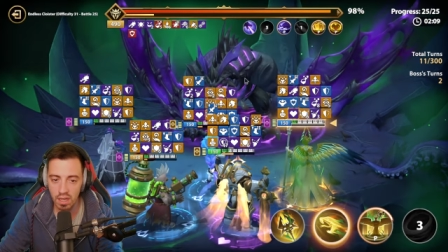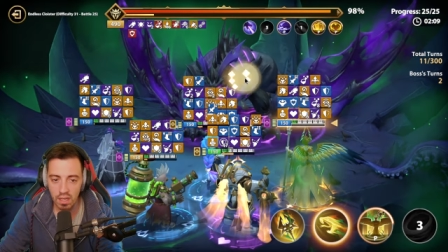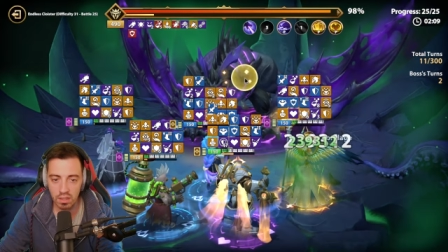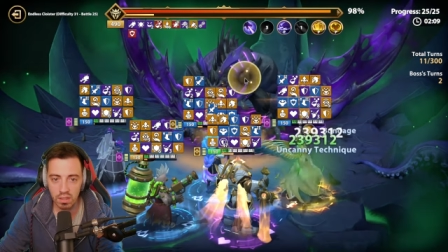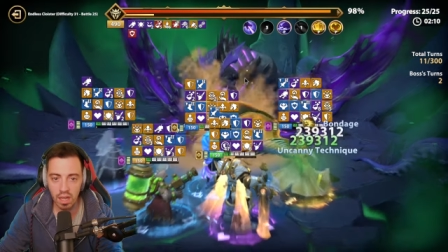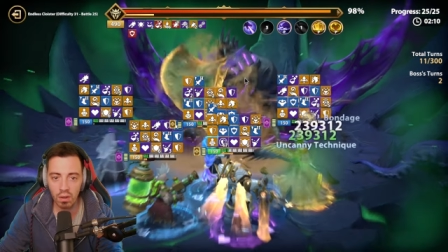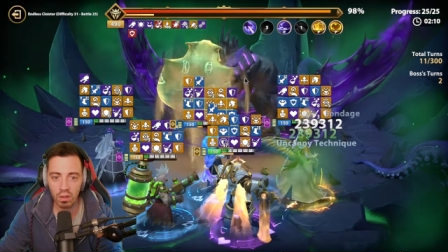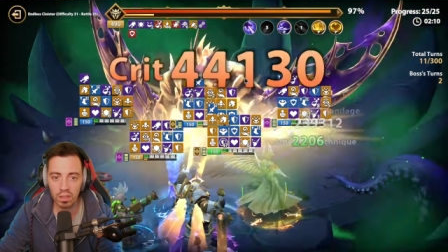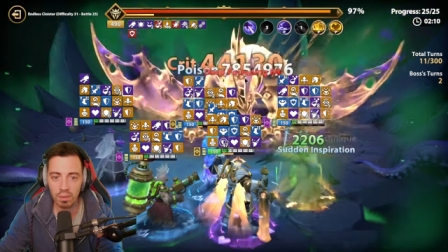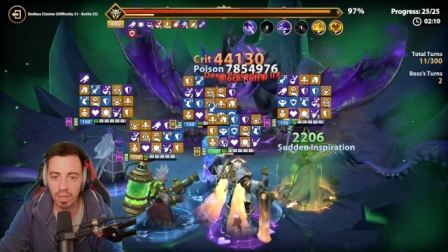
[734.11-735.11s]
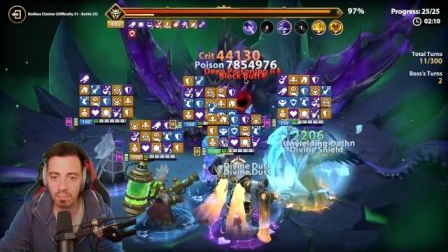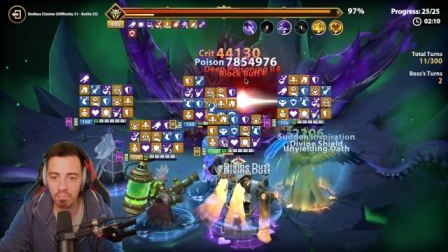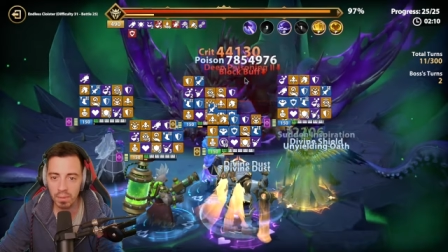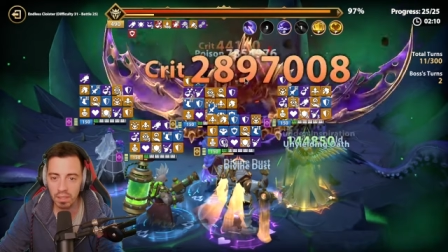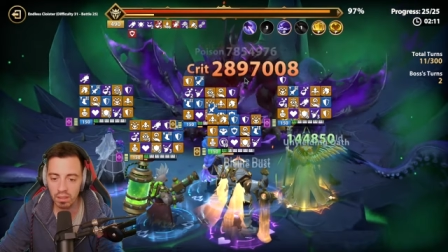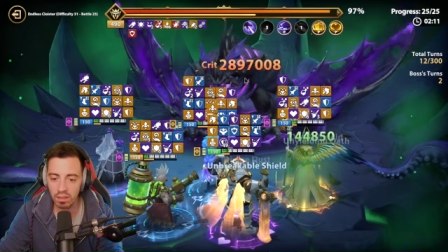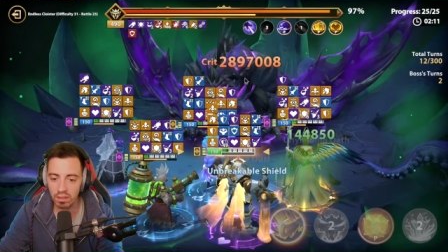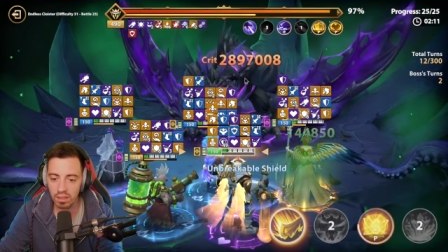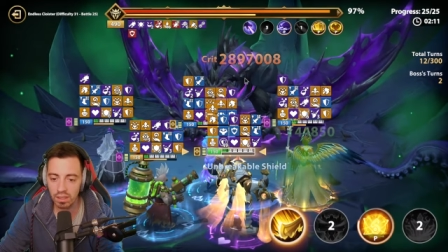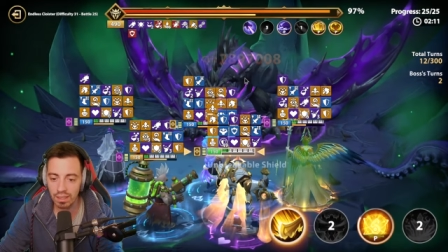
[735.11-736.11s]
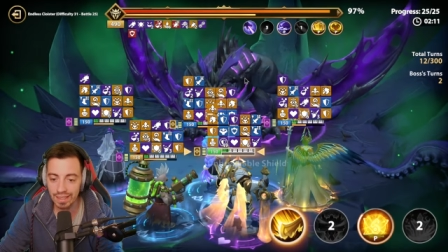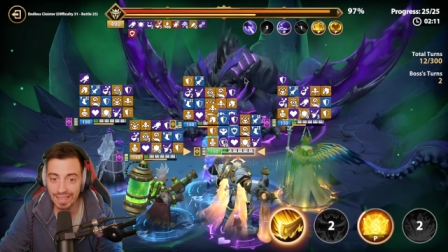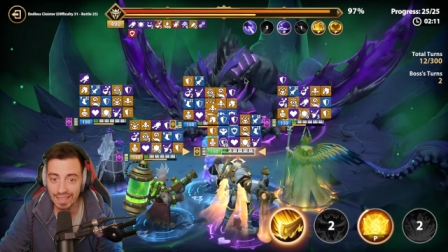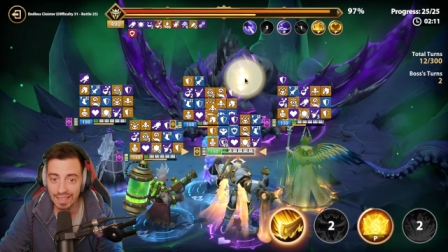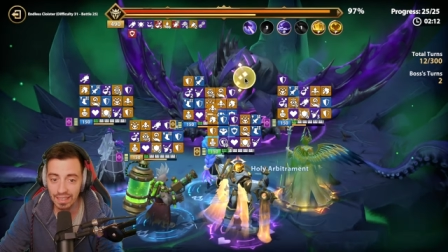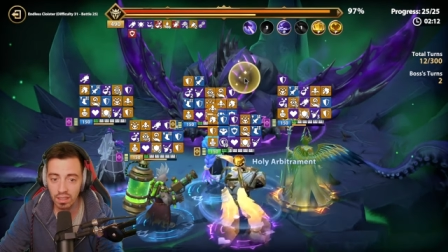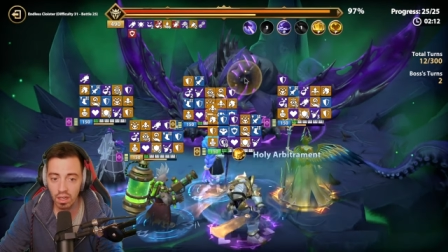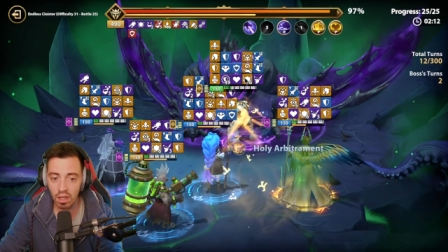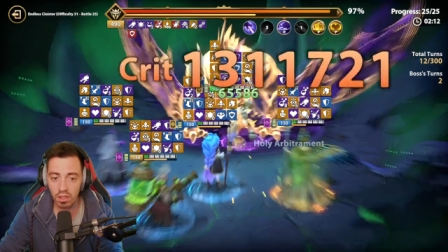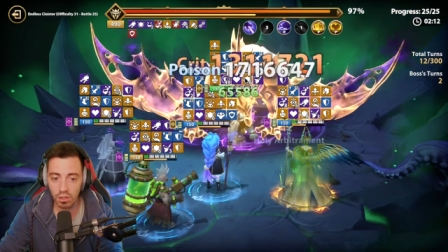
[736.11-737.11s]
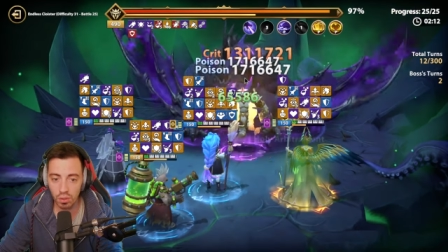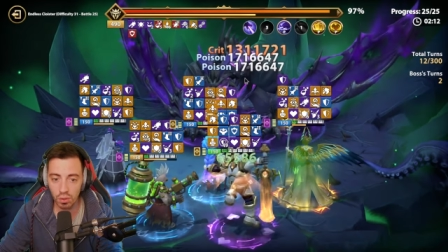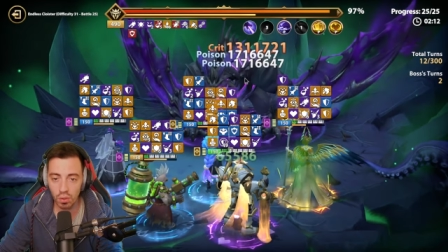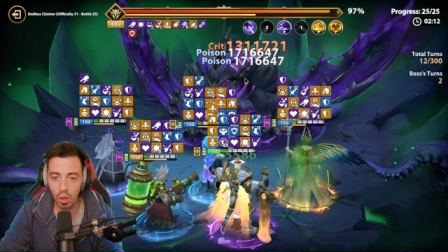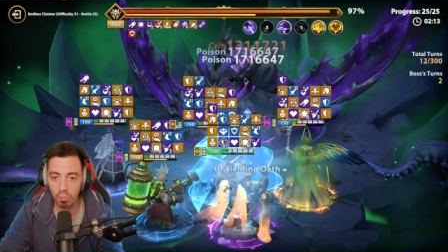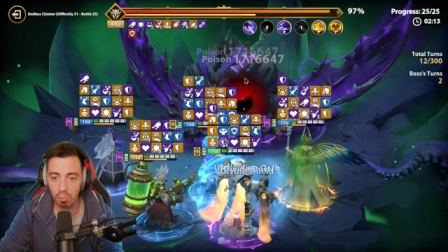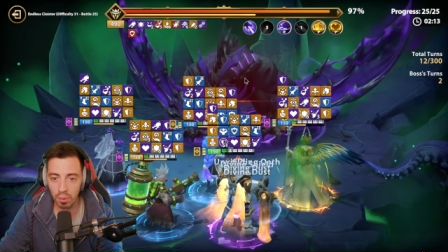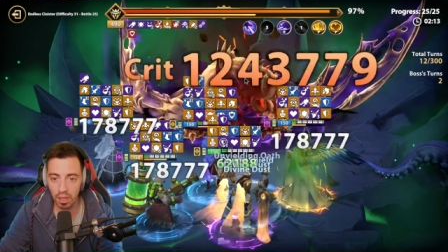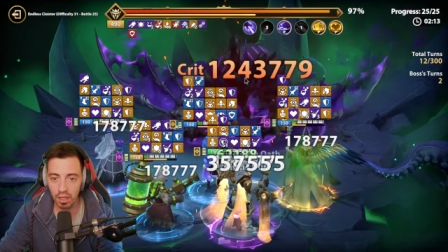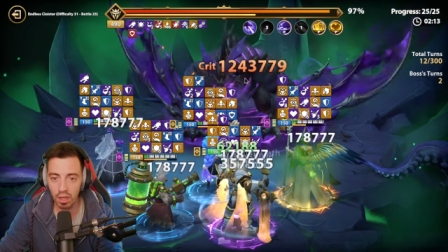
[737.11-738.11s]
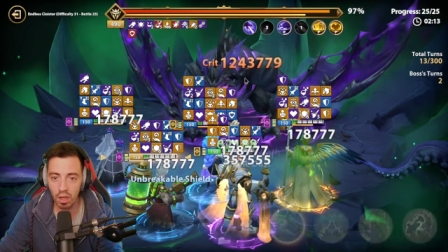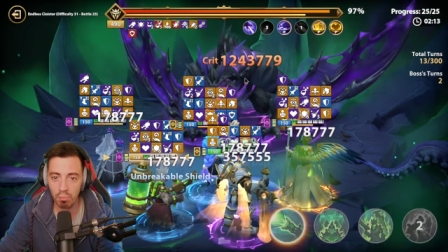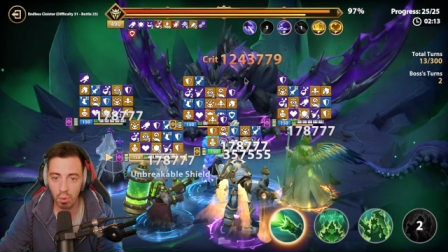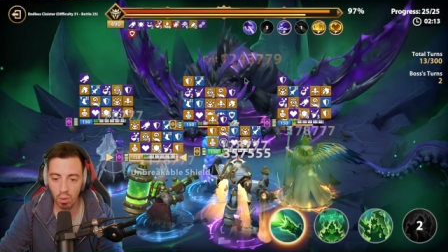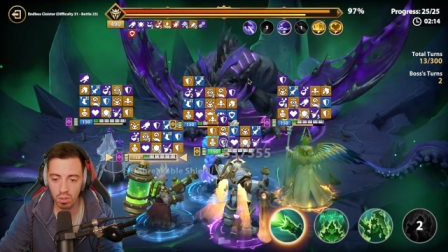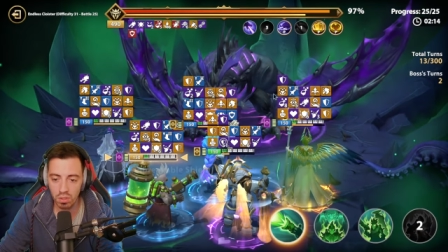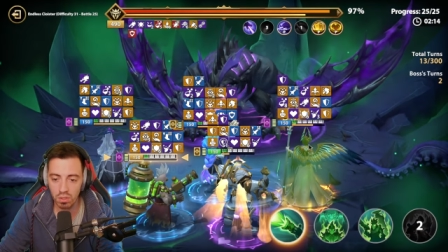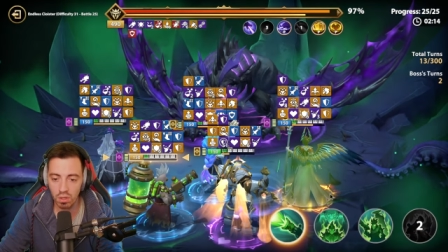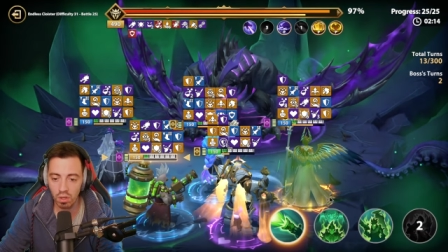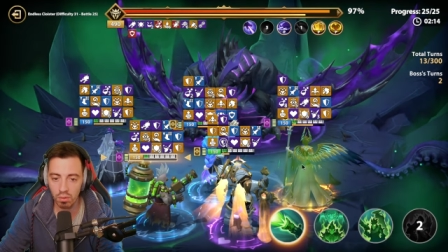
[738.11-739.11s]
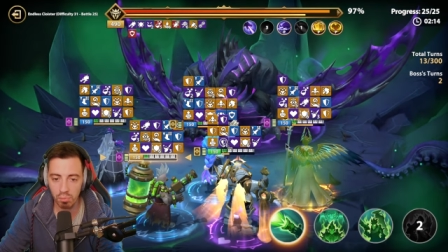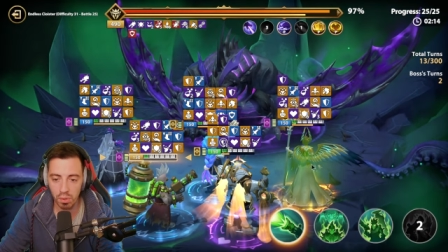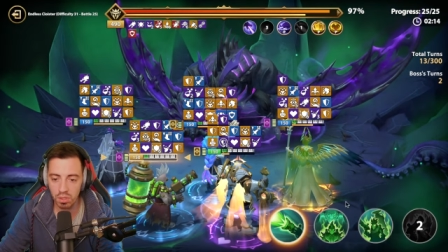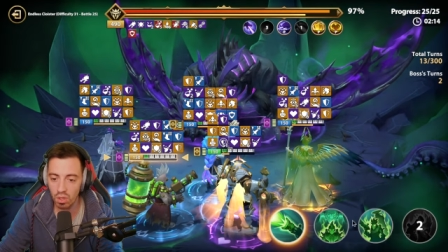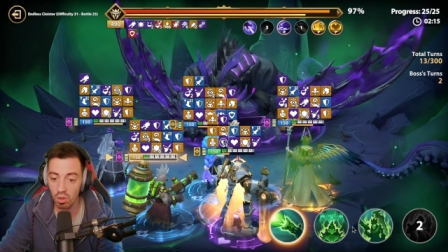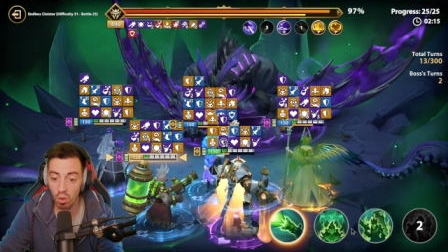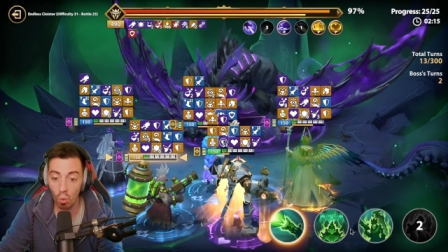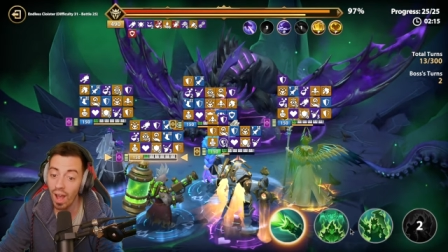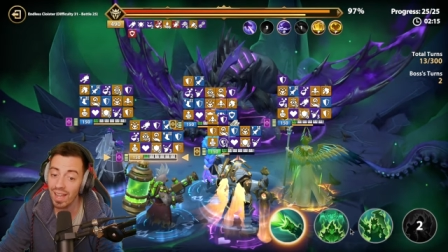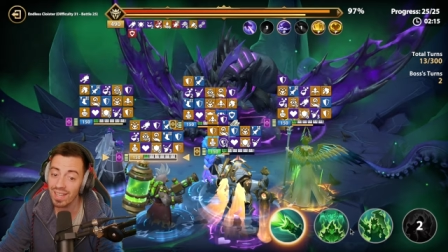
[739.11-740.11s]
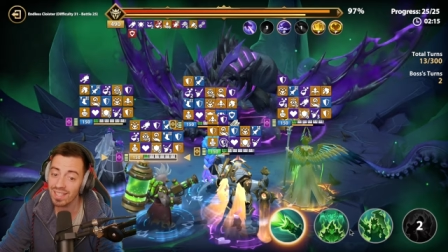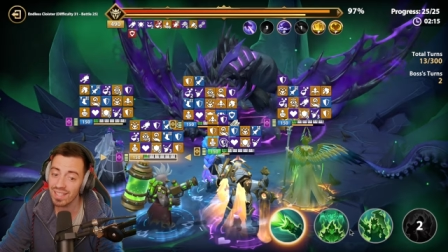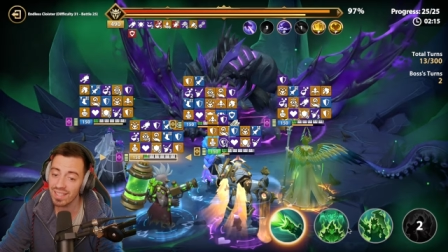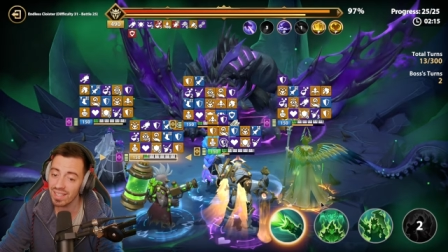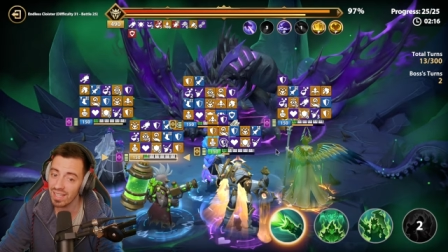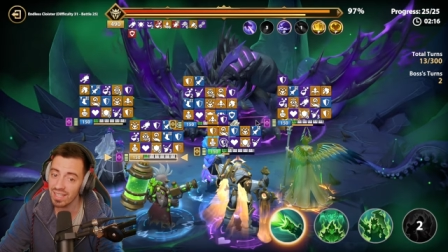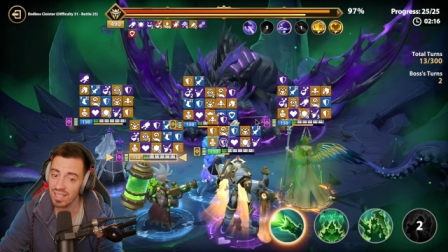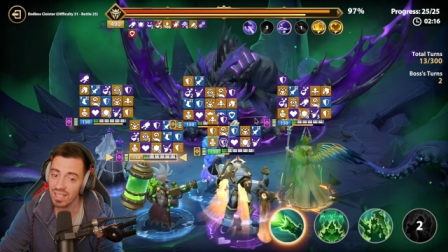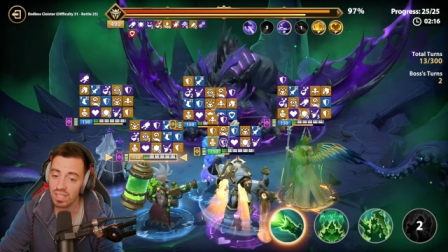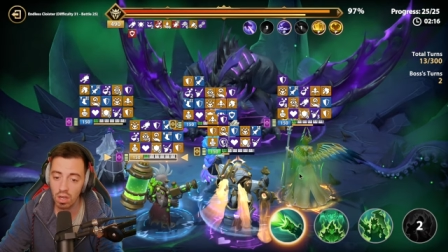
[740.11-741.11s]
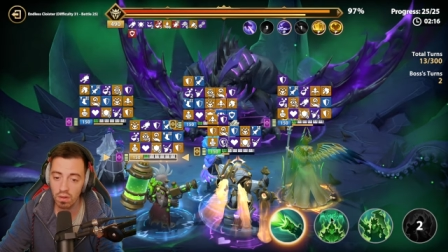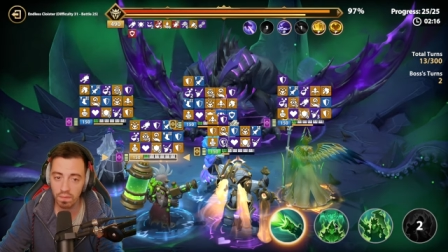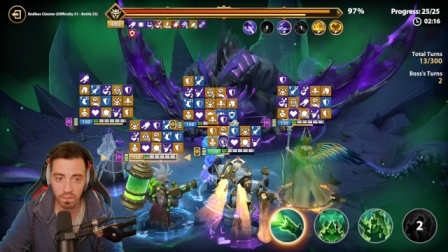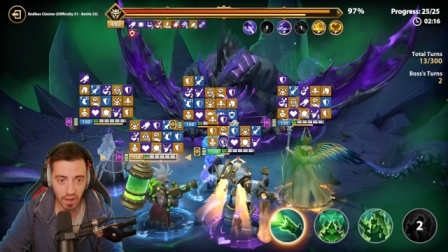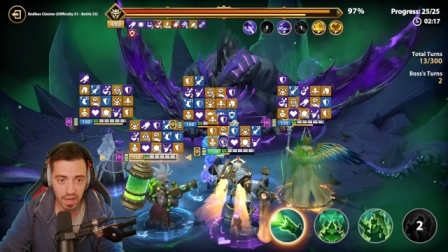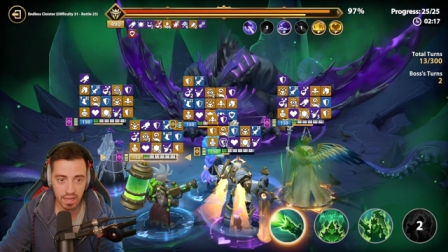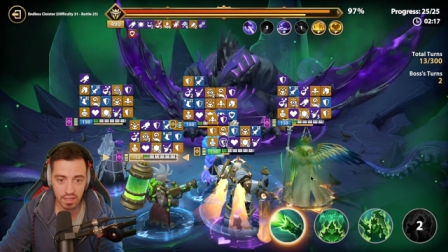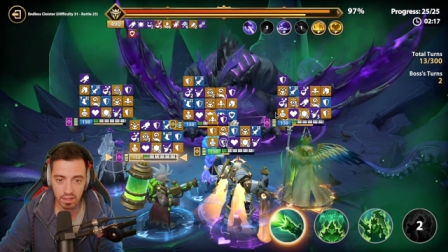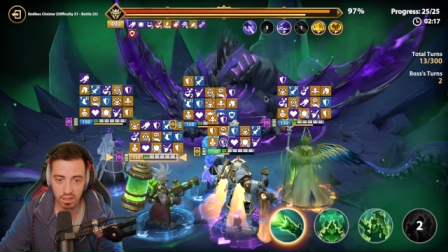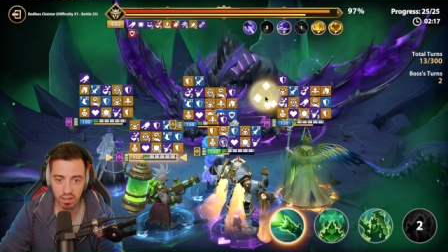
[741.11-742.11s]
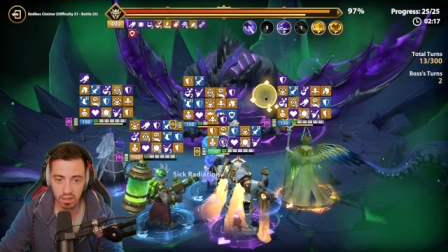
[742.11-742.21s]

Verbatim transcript: So now only my Melot needs to apply a poison on the bus otherwise this is gonna fail.